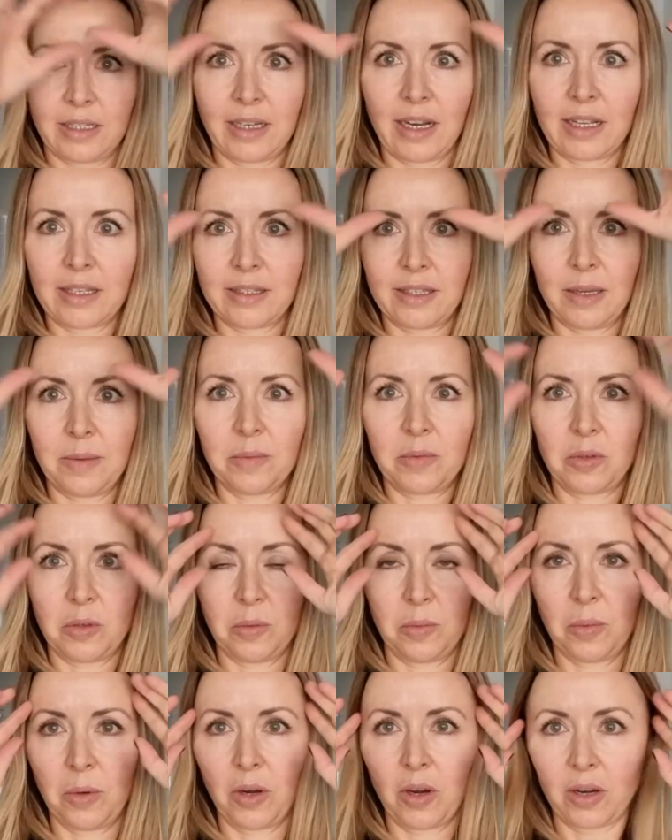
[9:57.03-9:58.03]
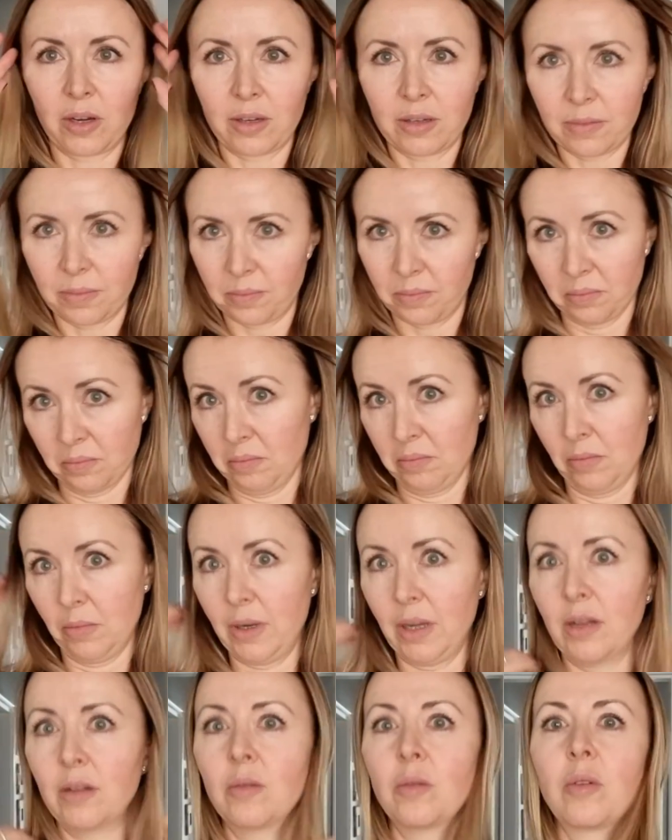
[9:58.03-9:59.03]
does seem to work
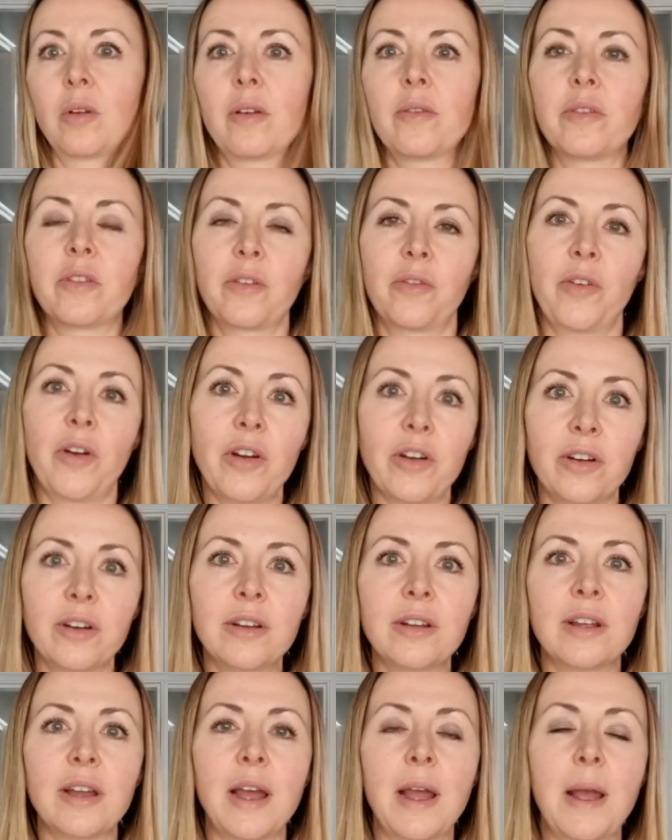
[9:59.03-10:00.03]
well, all over the forehead.